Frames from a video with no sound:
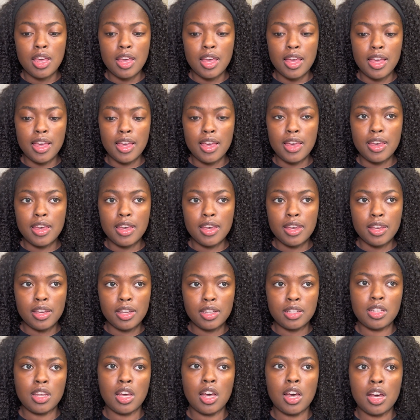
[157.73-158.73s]

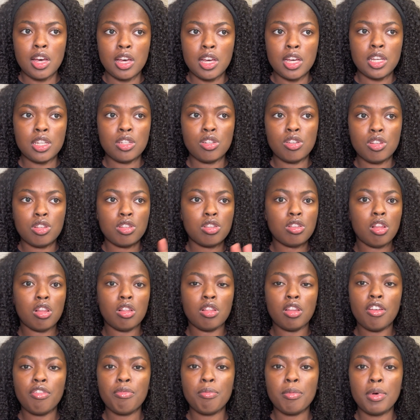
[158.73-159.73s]
and I just
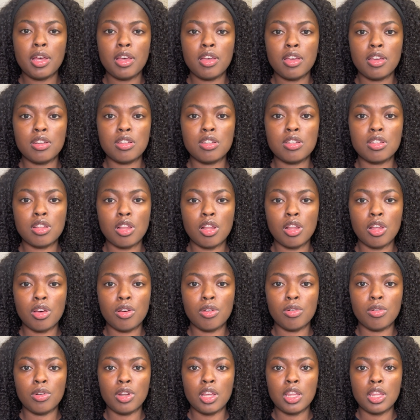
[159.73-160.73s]
left my edges
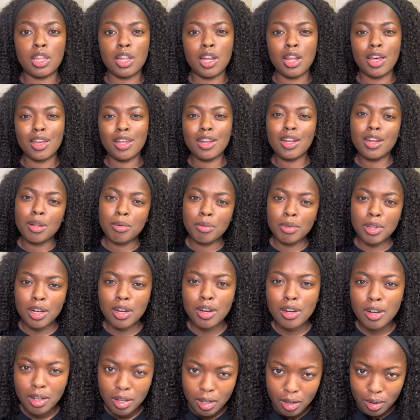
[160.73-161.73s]
alone, and then I ended up getting
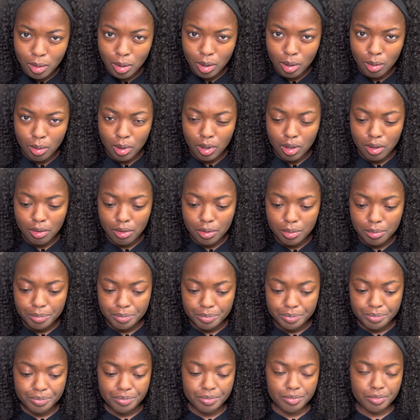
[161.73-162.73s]
another quick weave.
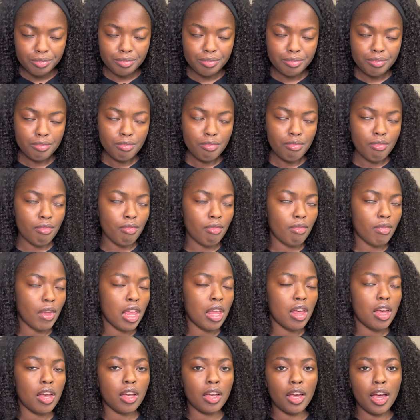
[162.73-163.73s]

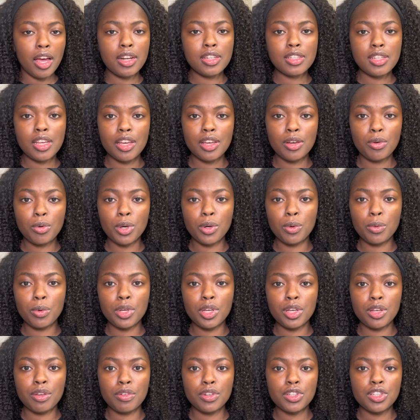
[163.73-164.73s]
Got a second quick
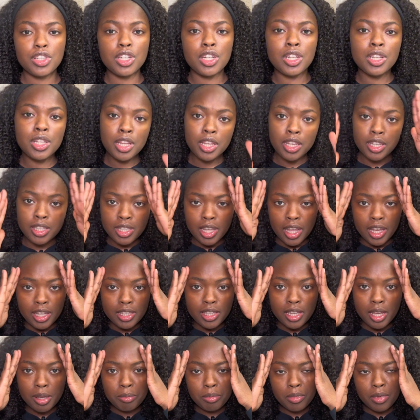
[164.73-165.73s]
weave. She did the exact
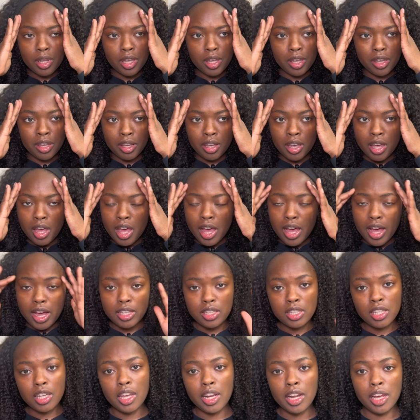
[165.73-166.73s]
same thing. I
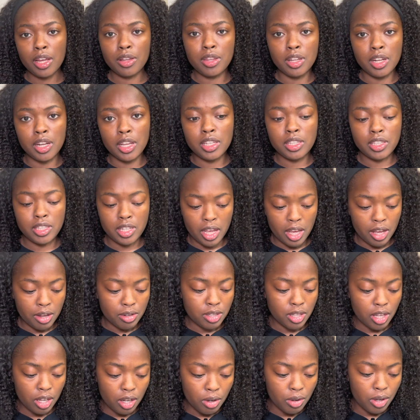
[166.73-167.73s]
took it out the next day. I
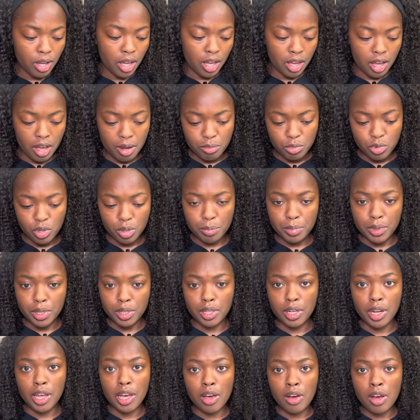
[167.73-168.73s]
was like, okay, I'm
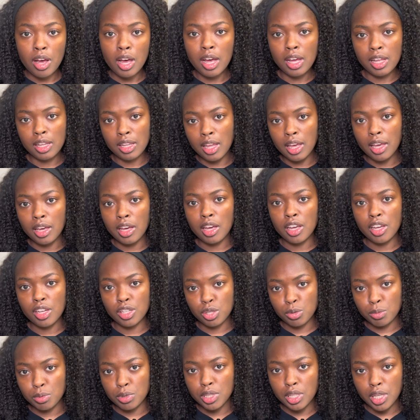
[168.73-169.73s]
tripping. Now I
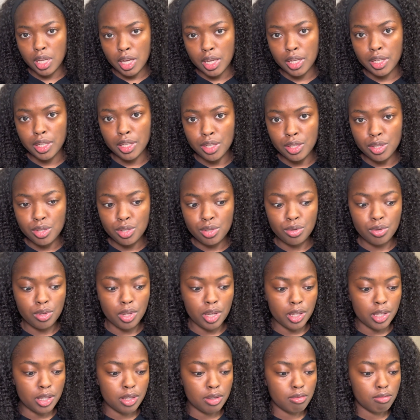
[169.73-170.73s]
100% I need
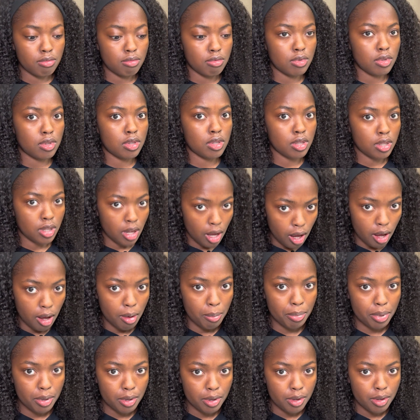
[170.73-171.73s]
to
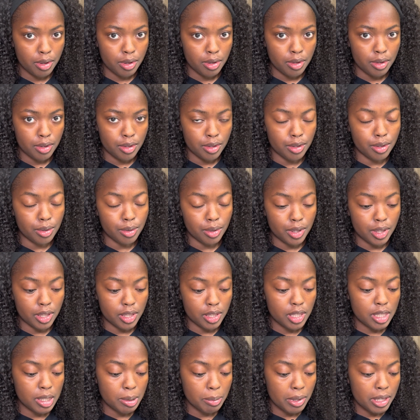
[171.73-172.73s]
stop doing
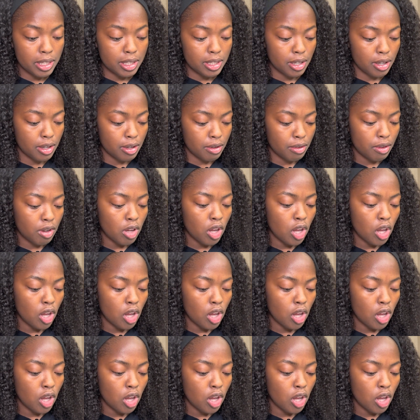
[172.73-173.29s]
this to myself.